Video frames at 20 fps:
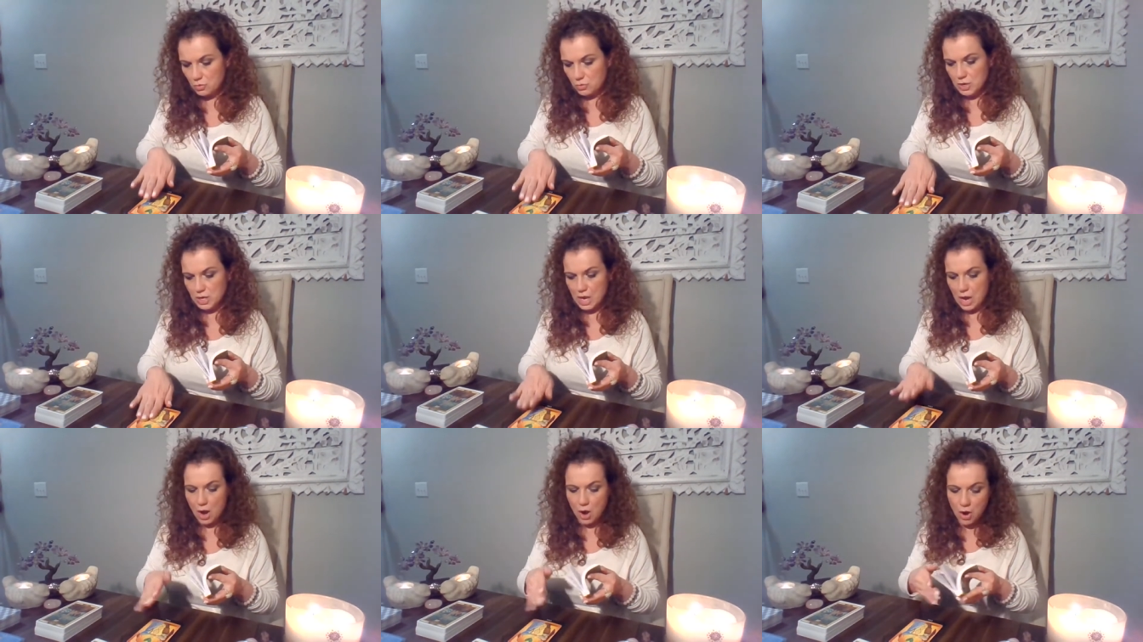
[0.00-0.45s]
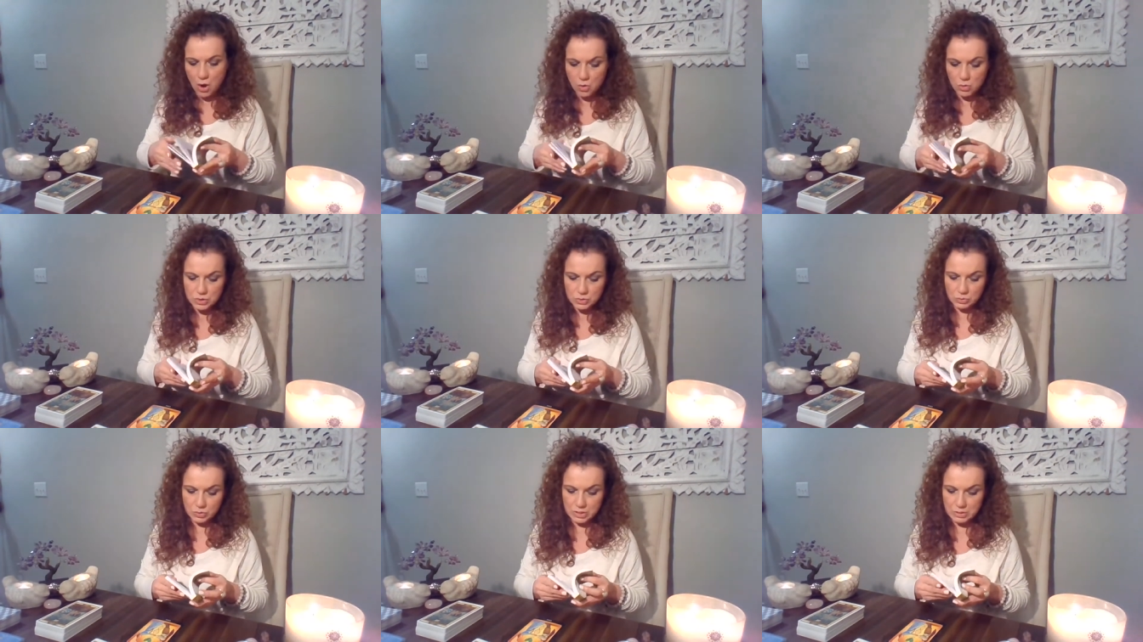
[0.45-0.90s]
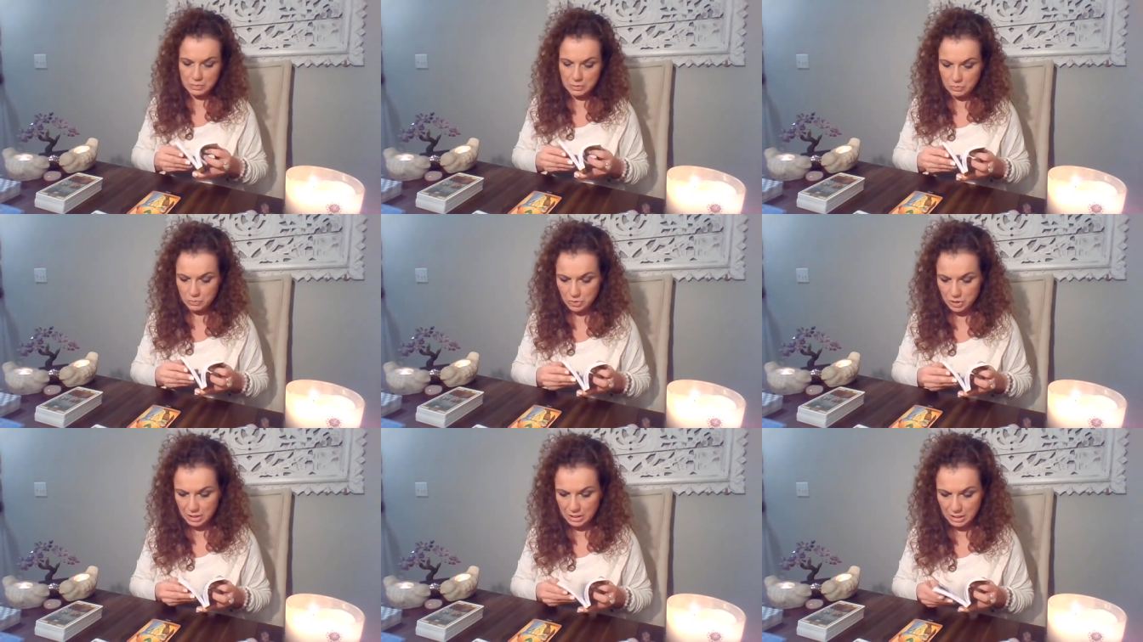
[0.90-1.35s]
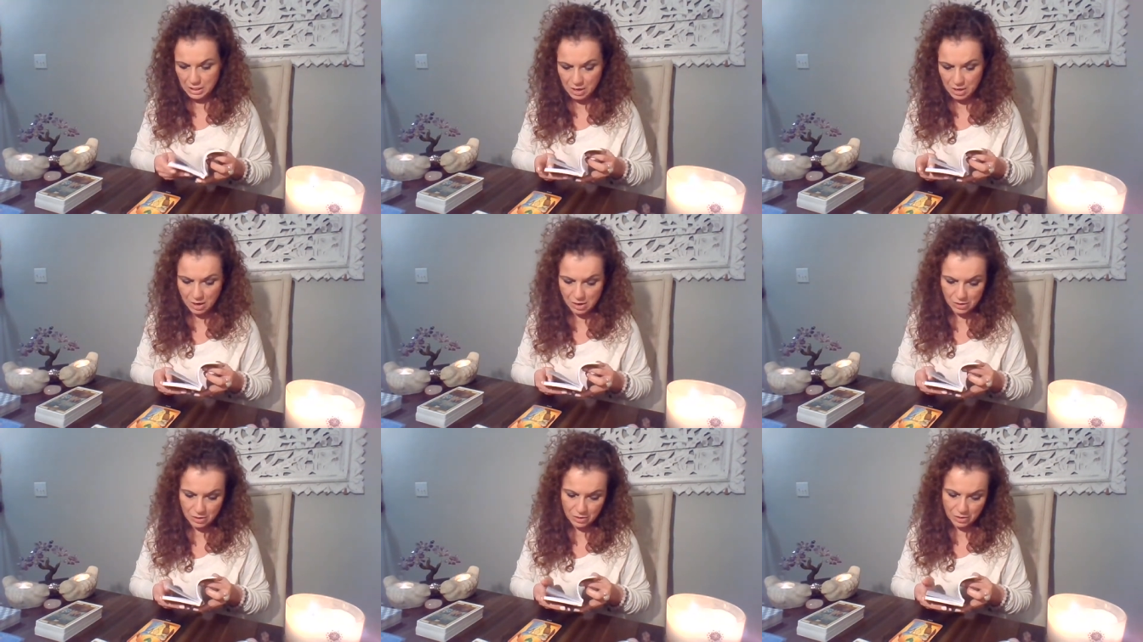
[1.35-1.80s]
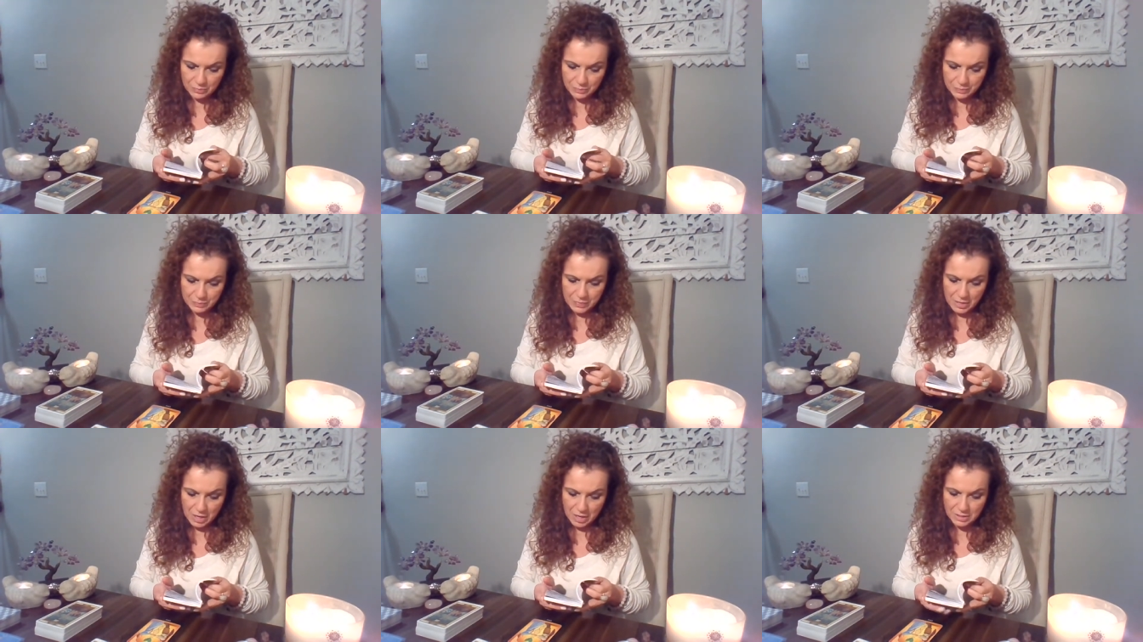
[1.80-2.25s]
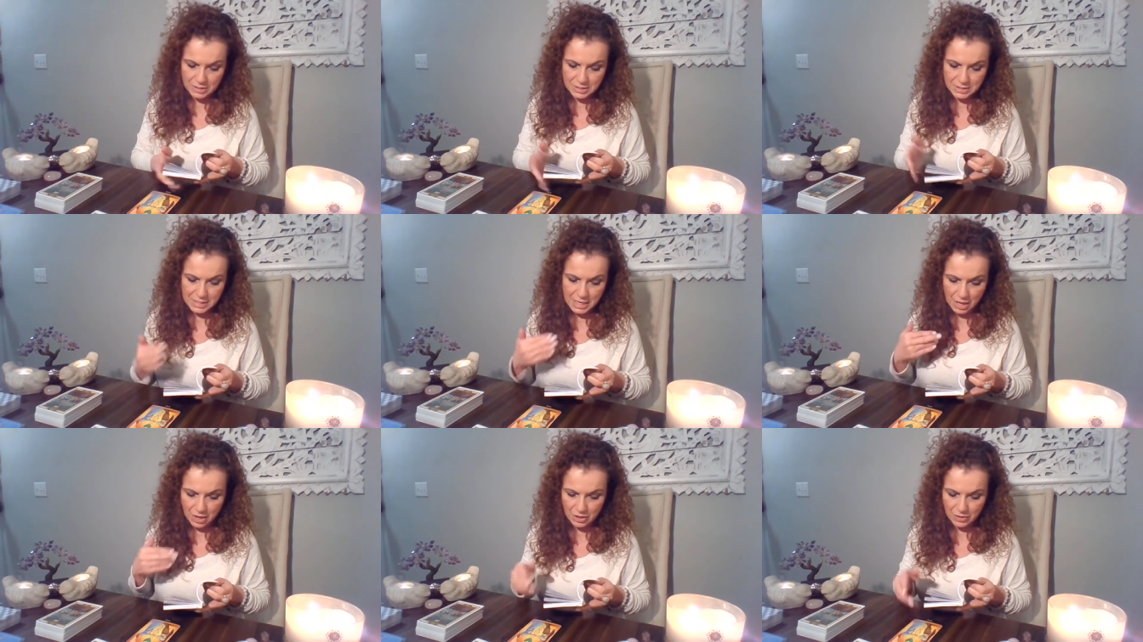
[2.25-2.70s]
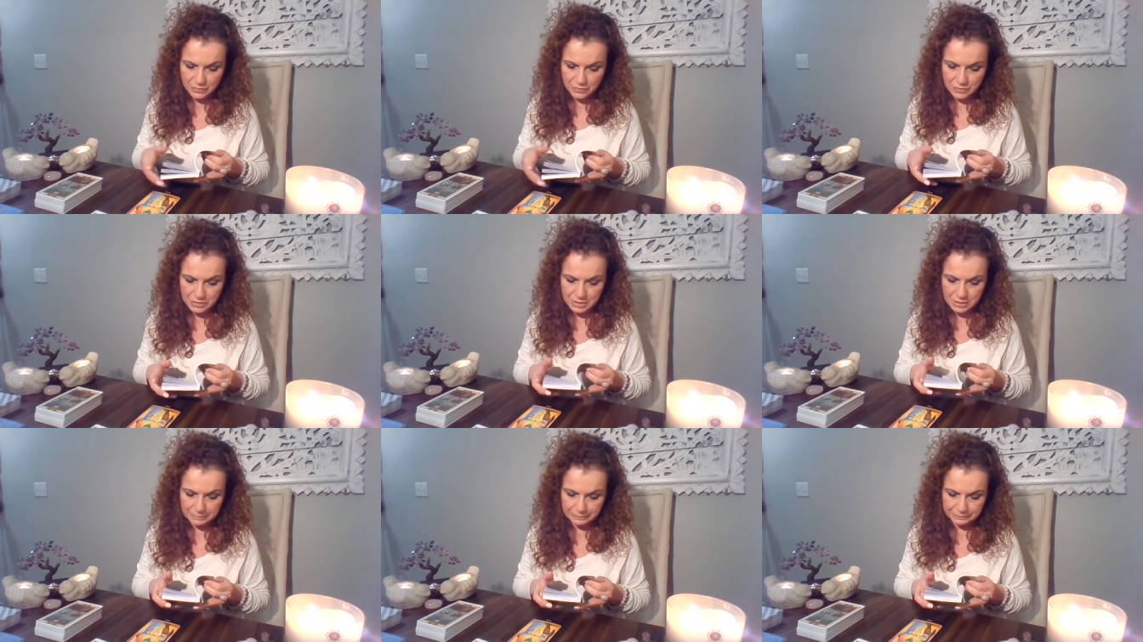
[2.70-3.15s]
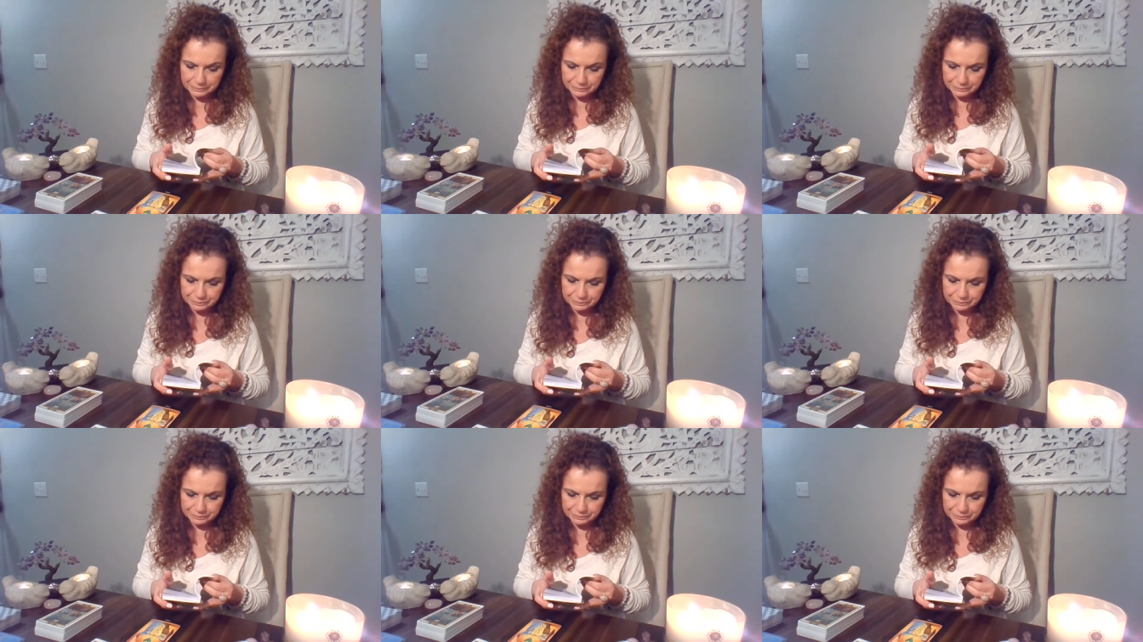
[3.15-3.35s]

we always want to be working on ourselves